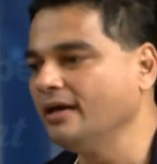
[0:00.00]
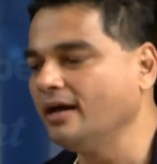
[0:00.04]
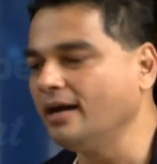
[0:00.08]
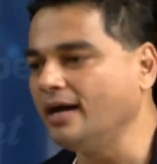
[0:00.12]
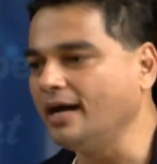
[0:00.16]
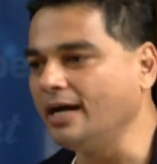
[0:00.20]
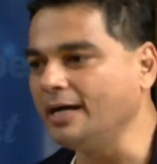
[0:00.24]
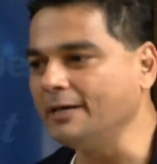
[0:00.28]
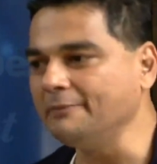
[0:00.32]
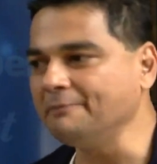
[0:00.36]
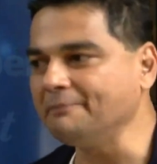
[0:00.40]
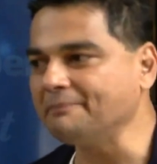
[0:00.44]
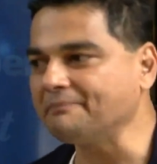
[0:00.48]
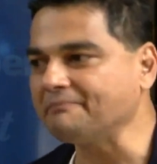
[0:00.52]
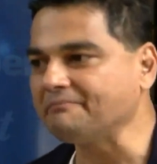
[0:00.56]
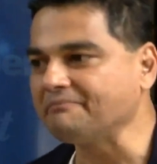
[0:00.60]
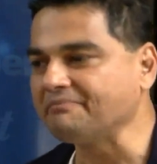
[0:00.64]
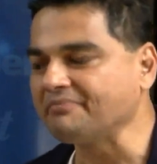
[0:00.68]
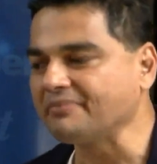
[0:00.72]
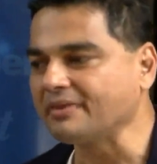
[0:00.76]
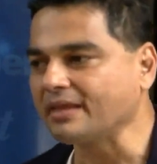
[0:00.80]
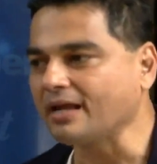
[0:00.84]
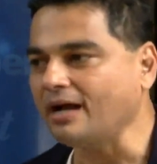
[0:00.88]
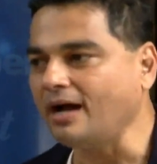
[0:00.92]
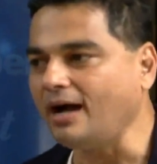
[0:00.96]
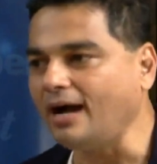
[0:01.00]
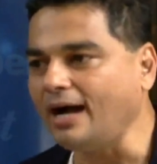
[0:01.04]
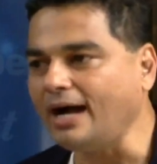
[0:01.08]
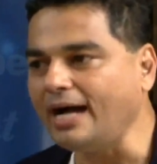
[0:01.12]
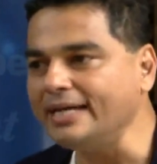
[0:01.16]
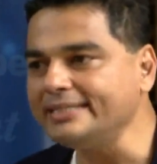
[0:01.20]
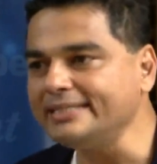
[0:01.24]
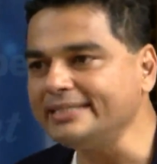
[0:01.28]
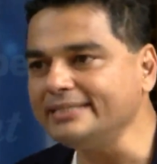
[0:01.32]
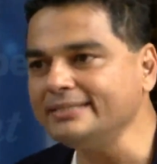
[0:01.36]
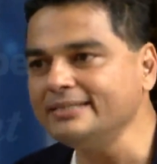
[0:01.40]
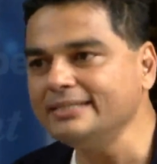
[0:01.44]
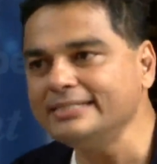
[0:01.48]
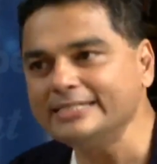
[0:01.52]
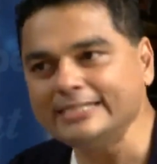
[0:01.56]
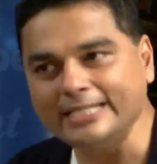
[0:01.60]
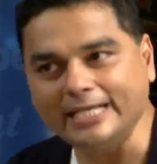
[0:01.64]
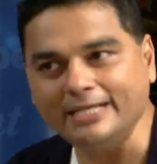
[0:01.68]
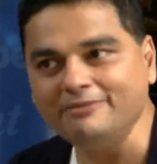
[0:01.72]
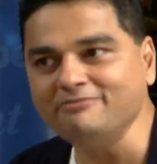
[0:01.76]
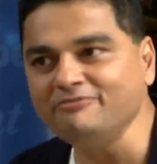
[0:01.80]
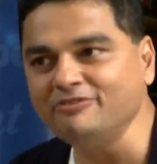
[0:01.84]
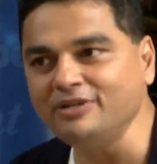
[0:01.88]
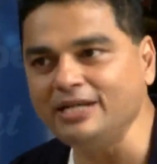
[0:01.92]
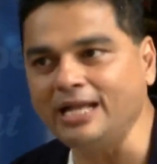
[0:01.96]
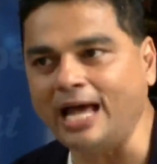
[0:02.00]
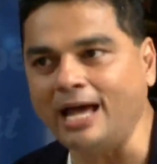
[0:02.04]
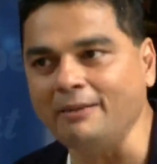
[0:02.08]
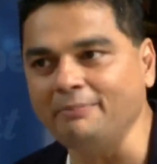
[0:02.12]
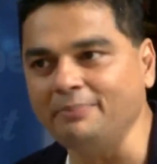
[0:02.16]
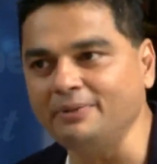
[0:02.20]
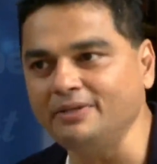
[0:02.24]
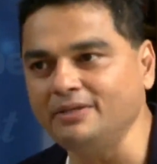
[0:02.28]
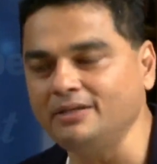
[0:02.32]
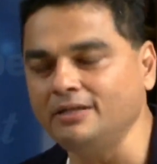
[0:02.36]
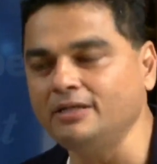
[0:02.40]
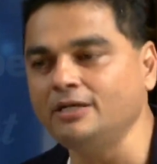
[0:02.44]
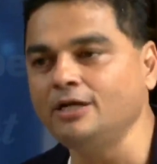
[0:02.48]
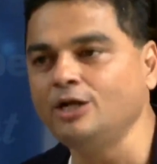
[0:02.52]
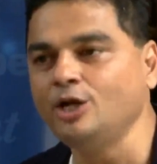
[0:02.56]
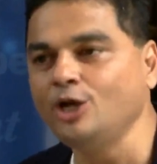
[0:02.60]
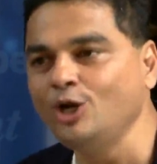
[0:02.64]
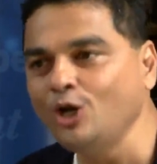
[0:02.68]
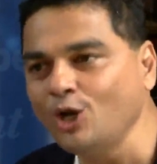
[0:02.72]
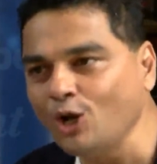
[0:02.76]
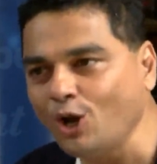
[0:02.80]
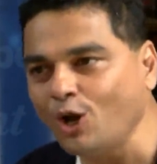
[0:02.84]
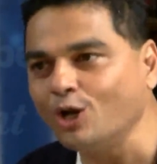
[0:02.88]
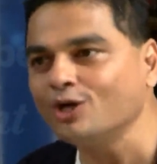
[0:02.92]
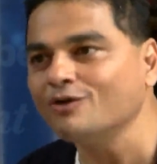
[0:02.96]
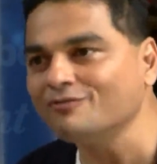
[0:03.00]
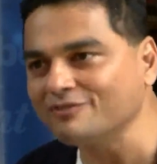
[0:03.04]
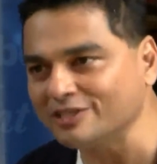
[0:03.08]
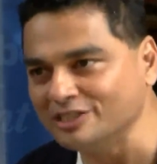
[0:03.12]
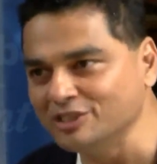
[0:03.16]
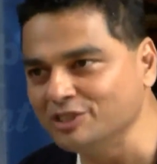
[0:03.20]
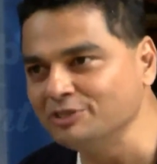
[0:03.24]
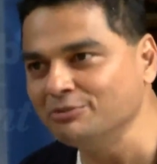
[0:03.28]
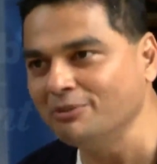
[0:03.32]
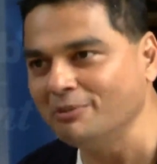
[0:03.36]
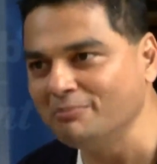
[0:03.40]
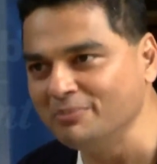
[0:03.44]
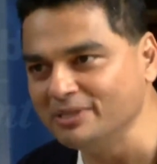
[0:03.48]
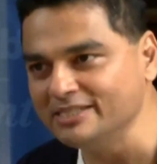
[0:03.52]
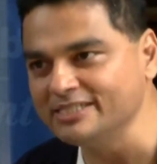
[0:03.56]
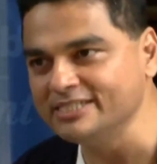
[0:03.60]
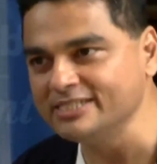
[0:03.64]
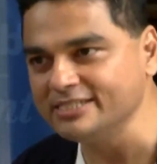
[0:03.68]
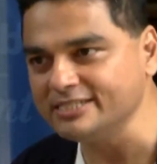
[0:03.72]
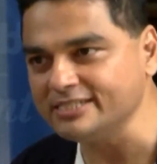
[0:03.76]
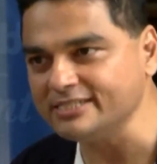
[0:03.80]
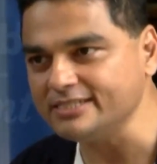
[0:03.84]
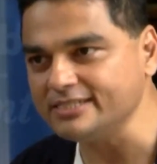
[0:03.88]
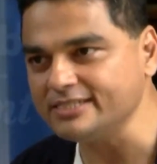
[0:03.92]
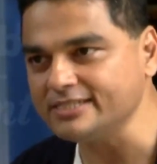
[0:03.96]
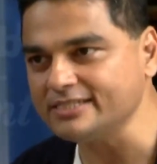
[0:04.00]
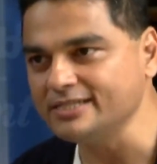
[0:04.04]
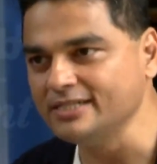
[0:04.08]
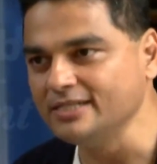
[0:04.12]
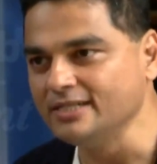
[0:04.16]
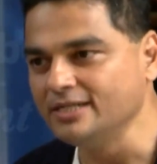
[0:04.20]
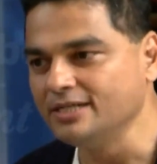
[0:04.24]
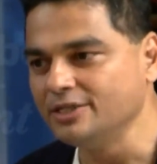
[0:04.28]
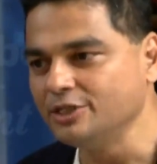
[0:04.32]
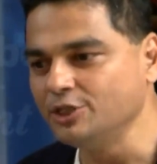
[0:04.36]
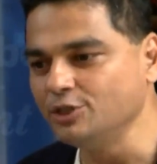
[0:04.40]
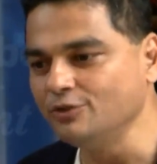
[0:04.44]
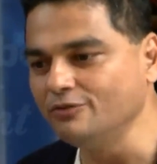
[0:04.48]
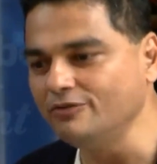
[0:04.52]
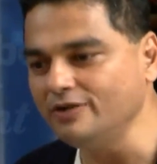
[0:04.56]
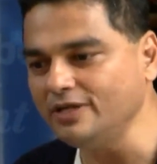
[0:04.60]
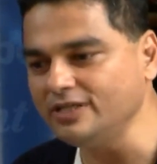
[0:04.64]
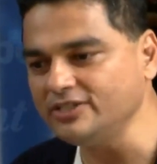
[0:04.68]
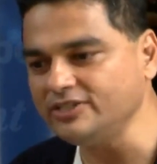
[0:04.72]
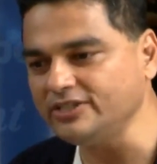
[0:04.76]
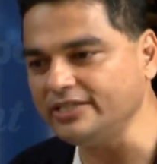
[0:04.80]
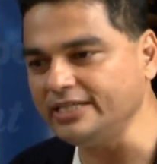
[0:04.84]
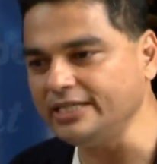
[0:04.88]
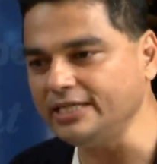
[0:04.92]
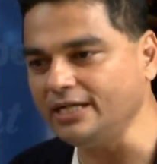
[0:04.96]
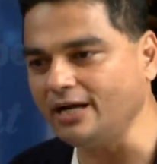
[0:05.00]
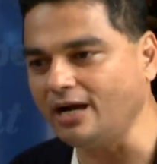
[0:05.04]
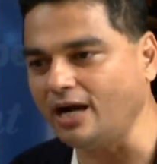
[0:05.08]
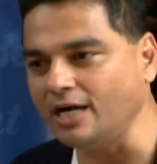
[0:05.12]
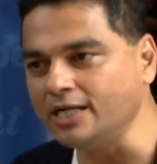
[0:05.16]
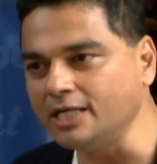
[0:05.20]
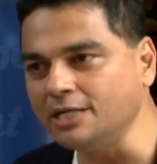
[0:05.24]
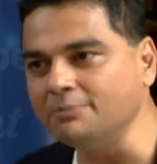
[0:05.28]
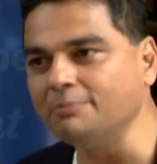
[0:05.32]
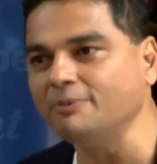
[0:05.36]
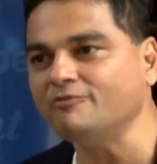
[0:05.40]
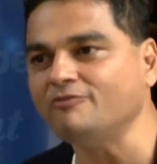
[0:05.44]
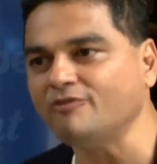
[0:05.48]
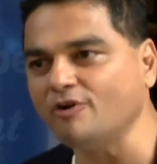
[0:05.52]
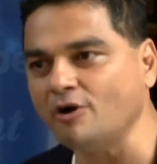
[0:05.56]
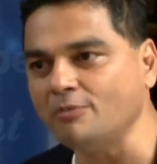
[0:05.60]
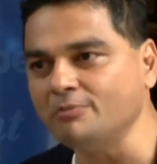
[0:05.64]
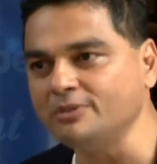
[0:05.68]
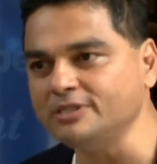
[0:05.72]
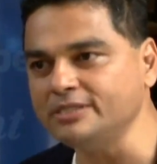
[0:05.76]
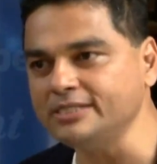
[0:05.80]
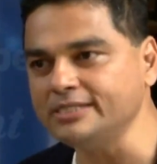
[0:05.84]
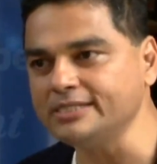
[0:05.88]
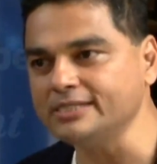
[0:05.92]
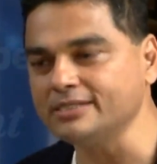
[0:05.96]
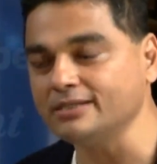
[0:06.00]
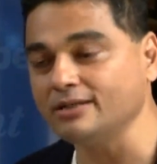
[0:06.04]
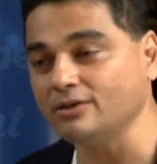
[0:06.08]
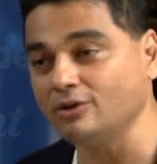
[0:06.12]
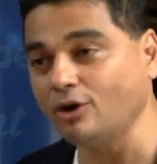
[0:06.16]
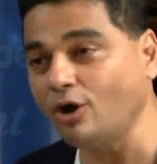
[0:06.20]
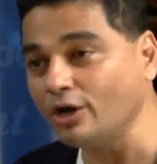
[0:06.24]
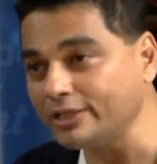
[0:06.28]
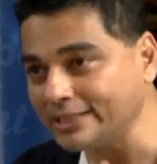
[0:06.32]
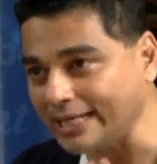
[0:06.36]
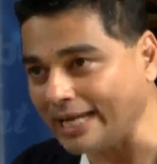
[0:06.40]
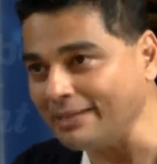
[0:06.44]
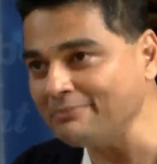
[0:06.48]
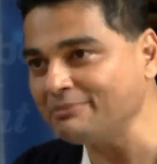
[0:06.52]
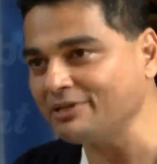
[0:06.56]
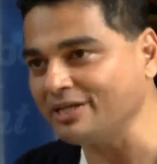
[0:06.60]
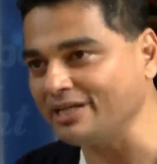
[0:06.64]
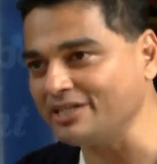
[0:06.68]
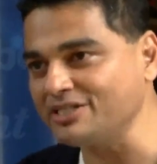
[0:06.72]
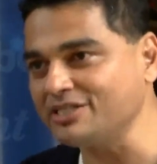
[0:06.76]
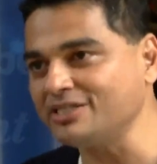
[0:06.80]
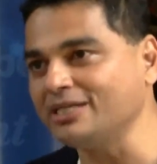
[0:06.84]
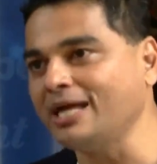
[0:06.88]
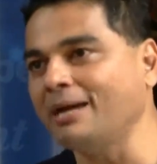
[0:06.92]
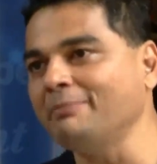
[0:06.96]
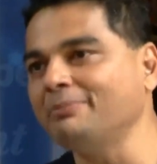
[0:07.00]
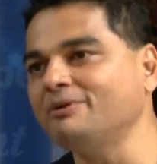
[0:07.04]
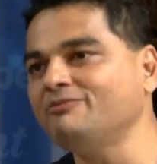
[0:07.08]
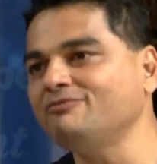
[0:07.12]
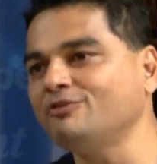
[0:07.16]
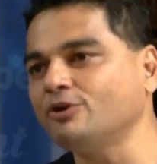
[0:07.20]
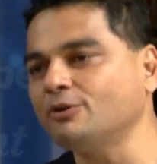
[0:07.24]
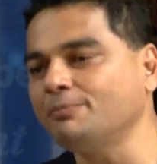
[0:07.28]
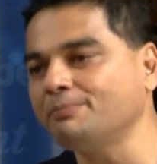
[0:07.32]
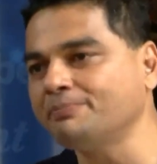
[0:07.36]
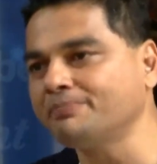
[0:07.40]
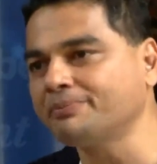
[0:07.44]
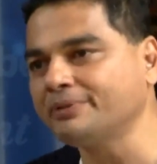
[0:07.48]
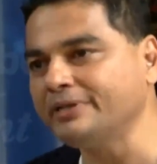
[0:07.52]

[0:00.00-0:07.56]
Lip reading: I think the same will happen in a lot of consumer businesses. You will see underperformance or time correction happen for a